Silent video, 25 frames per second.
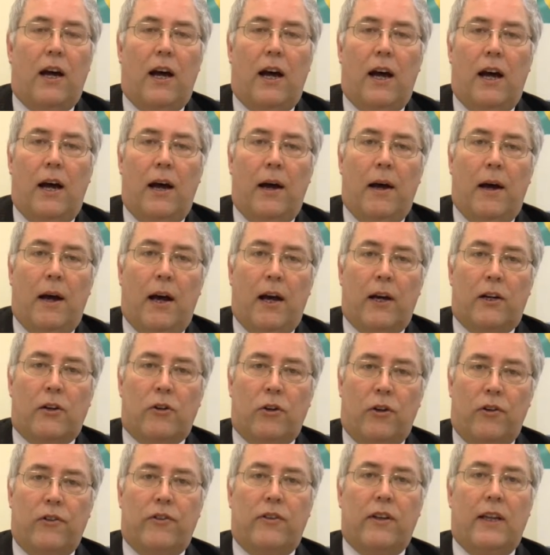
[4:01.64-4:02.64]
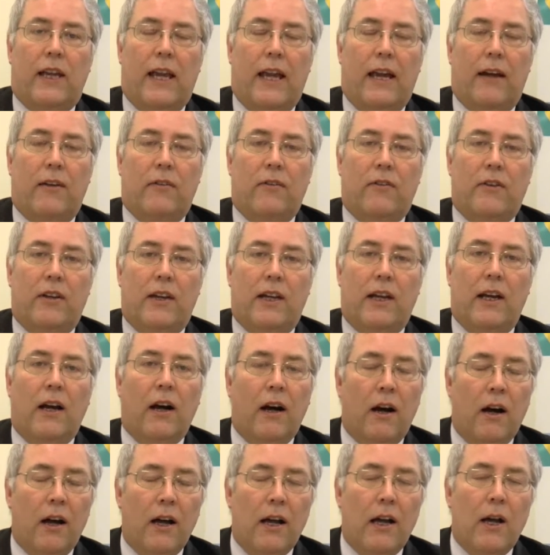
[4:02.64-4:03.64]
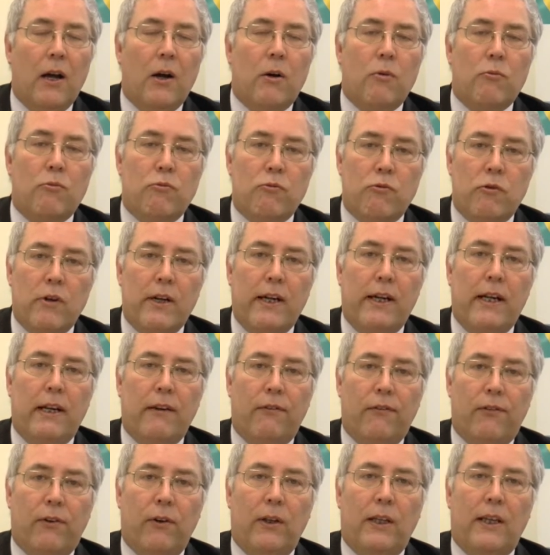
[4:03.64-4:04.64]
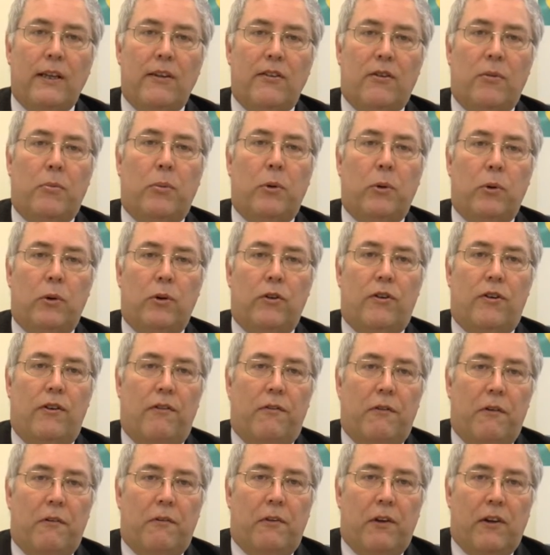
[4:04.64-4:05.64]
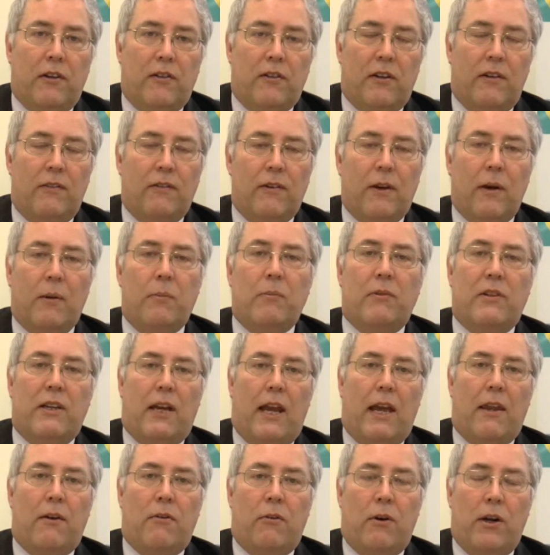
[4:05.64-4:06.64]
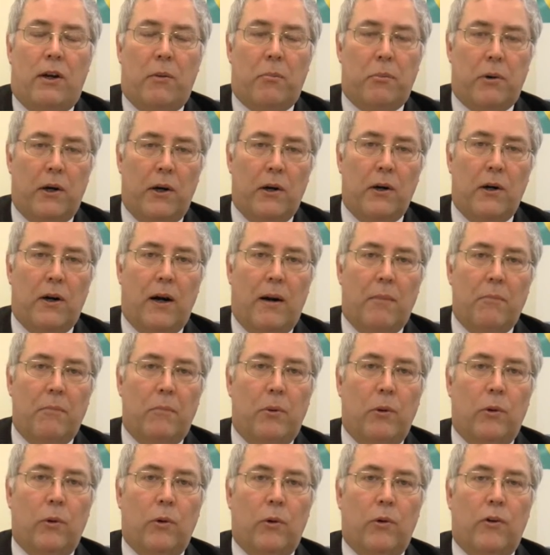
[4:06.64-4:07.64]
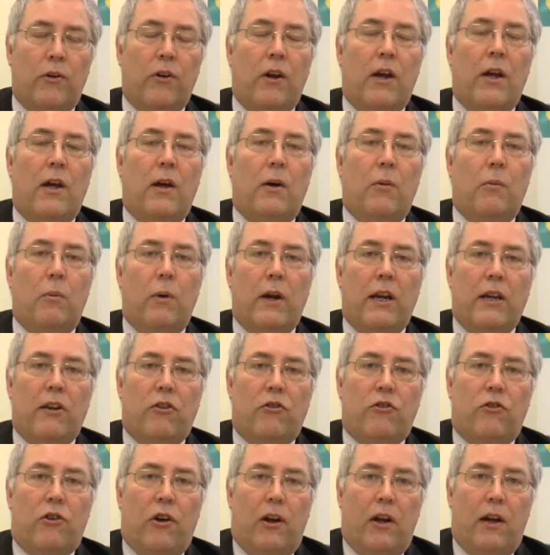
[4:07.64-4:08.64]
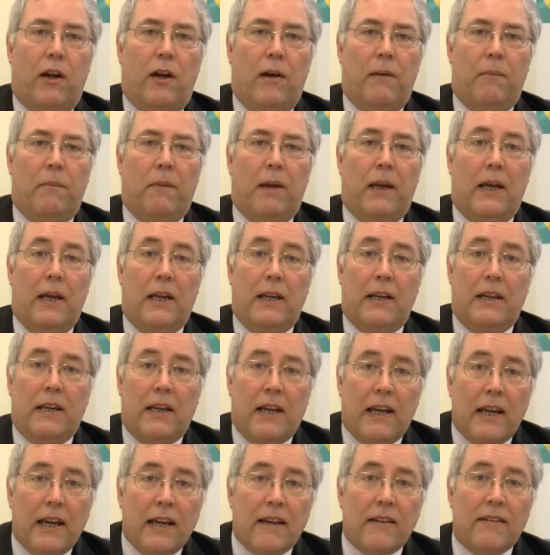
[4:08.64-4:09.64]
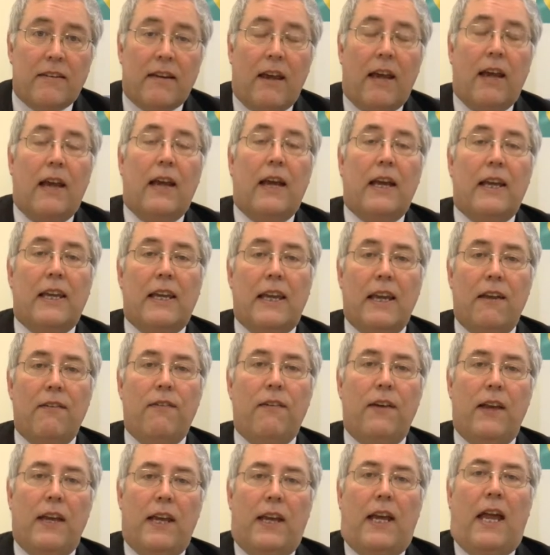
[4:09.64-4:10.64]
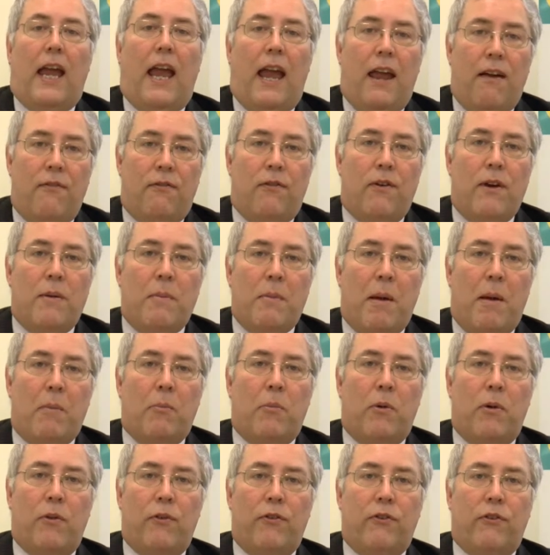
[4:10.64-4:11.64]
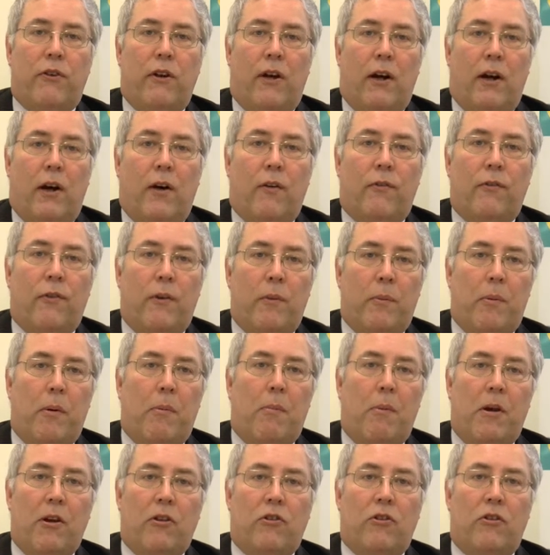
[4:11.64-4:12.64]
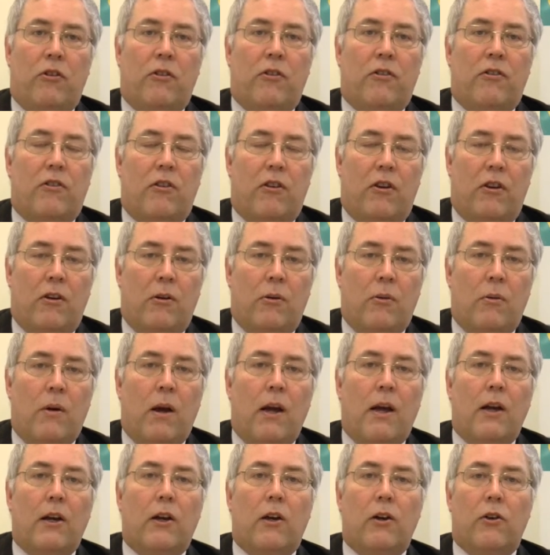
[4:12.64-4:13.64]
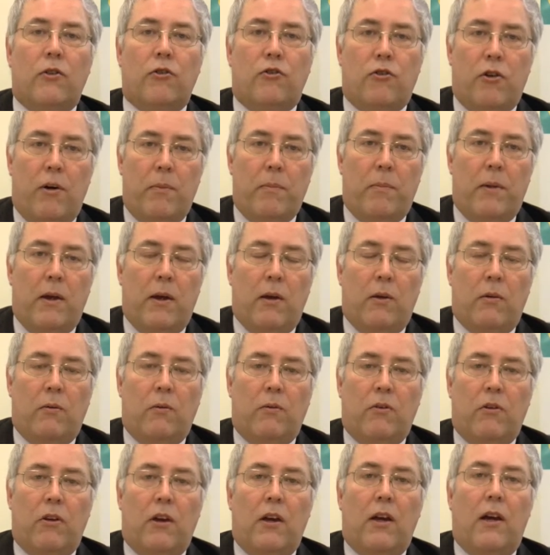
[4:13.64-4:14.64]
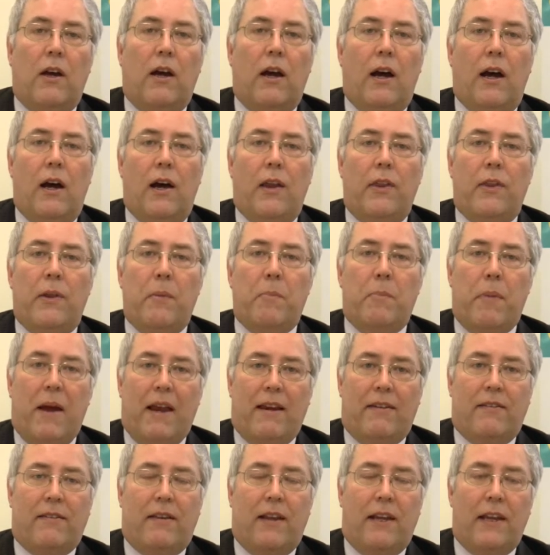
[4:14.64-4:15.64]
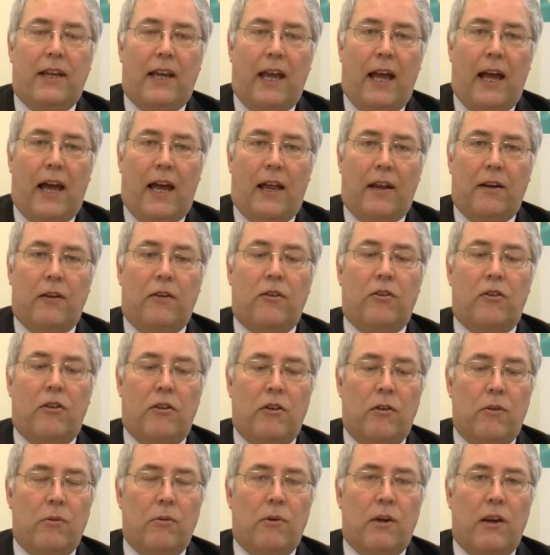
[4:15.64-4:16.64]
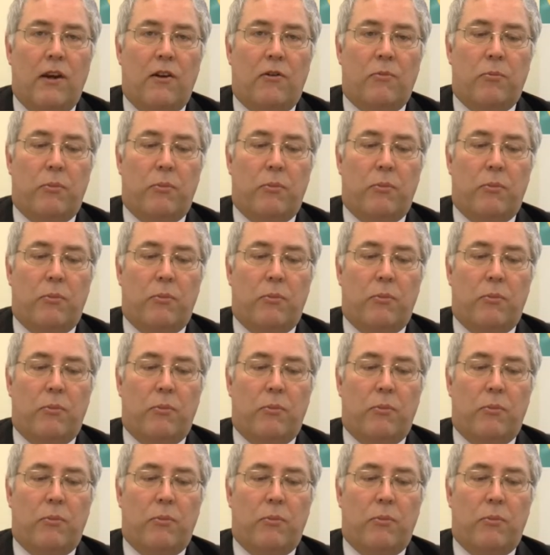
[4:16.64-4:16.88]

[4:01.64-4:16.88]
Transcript: across the county, are really fully supportive of this. They've come together in a programme board which is giving every member of staff the permission to contribute the best they can to this